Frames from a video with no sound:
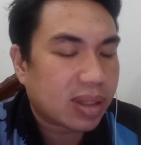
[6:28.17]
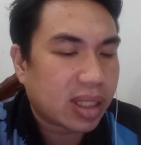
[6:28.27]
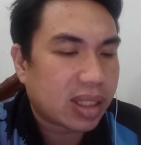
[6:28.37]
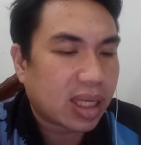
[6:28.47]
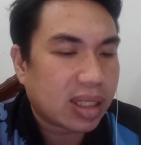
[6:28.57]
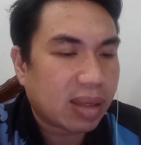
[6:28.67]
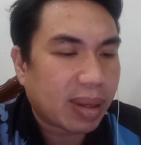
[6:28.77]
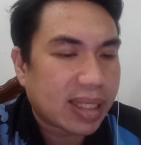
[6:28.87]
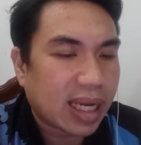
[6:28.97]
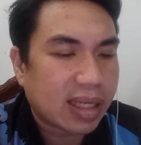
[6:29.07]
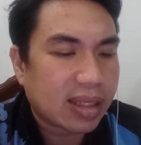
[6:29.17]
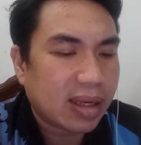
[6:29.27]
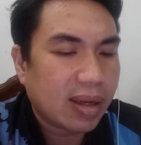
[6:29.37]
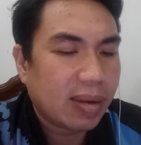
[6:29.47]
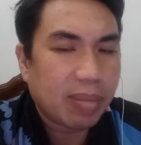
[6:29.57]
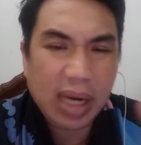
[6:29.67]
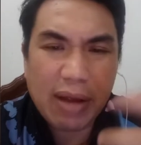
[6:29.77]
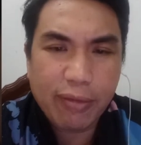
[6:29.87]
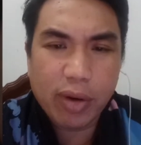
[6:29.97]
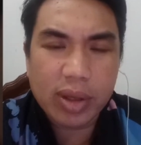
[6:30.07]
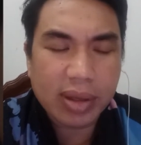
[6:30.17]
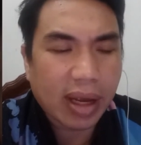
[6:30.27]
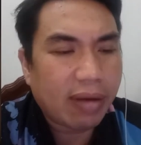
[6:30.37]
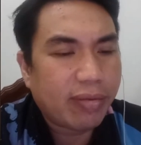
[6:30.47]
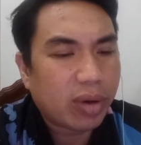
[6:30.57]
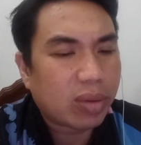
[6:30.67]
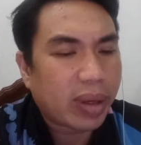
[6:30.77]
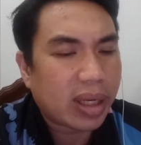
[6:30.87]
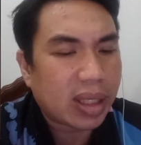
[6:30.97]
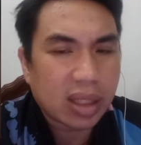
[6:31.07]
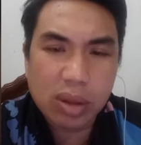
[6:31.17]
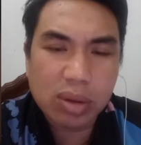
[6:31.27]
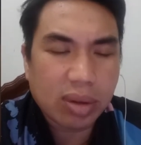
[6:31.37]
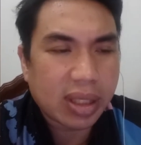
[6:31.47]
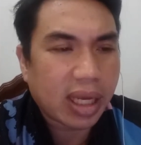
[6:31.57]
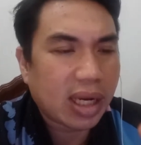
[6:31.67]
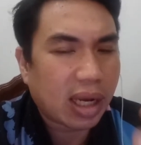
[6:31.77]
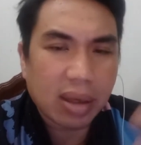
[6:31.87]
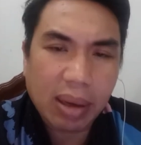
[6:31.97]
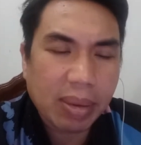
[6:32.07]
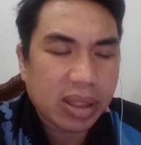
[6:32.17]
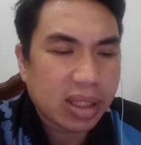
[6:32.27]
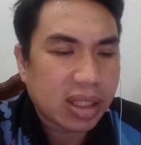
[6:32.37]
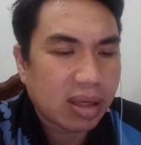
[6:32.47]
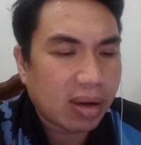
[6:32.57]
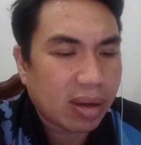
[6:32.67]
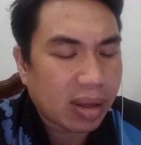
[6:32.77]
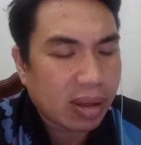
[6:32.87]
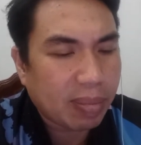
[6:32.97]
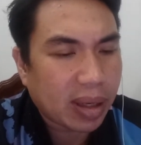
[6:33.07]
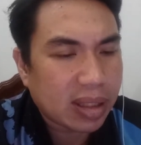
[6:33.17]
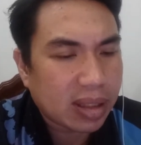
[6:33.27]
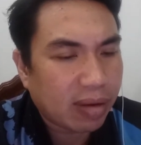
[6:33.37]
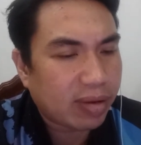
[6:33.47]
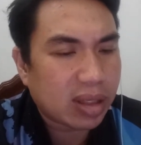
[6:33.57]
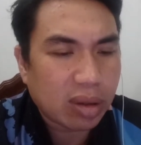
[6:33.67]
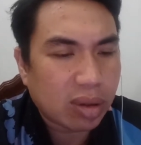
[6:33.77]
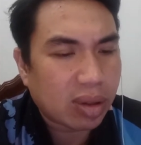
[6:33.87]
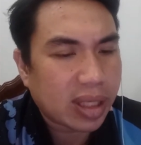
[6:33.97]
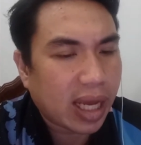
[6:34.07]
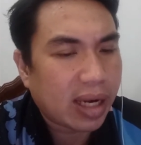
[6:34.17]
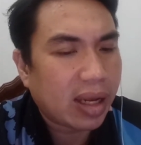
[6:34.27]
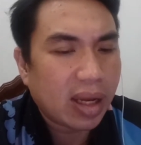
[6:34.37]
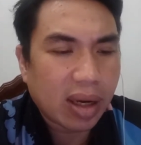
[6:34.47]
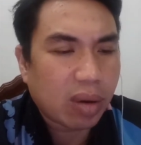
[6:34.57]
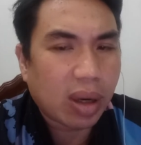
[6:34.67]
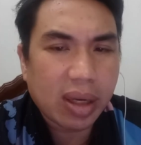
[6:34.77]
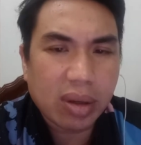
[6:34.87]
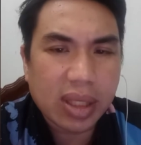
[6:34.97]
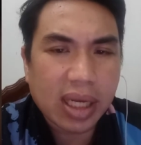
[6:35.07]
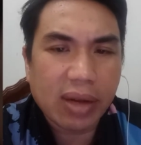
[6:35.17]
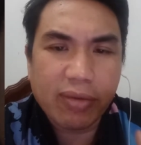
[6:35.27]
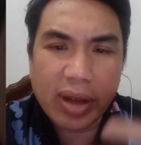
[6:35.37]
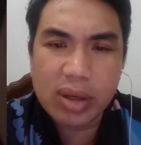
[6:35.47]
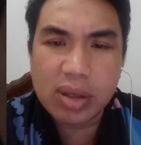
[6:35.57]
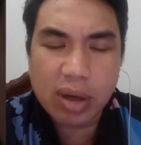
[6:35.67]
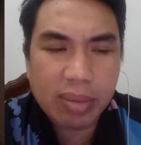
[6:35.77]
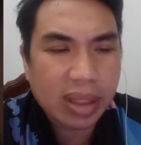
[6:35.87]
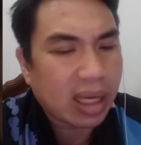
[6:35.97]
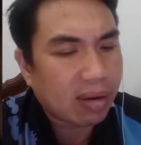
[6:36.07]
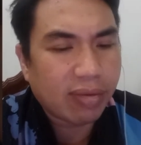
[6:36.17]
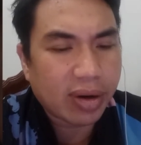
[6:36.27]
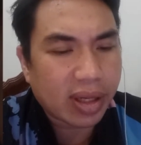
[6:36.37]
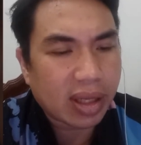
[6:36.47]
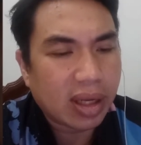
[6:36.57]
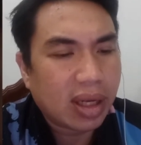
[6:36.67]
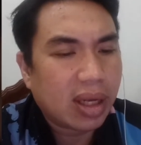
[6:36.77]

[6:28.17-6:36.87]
it just doesn't make sense. But I vote when it's a good content. I mentioned this in the past. If it's a good content, a quality content that values the community, I'll vote it.